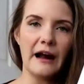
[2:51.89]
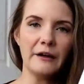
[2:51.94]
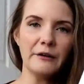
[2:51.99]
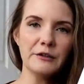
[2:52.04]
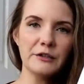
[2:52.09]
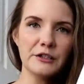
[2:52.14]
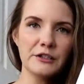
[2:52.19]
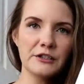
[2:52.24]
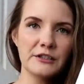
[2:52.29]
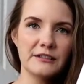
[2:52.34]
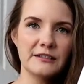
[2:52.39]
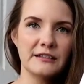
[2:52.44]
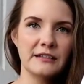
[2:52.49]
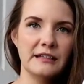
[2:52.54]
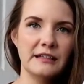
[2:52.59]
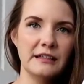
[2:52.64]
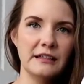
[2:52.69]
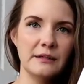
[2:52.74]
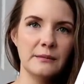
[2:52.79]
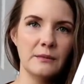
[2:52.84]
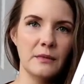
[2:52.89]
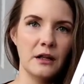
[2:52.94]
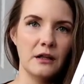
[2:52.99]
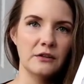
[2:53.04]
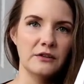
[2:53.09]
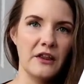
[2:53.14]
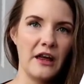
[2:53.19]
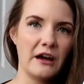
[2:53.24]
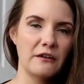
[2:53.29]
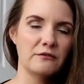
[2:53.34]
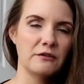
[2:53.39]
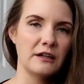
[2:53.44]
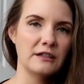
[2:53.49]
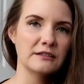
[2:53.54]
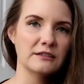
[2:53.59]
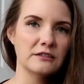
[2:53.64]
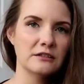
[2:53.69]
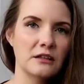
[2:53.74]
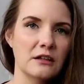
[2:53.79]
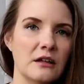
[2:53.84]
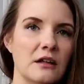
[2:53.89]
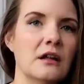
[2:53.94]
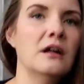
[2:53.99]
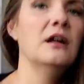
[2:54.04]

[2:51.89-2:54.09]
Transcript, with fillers: outer seam that runs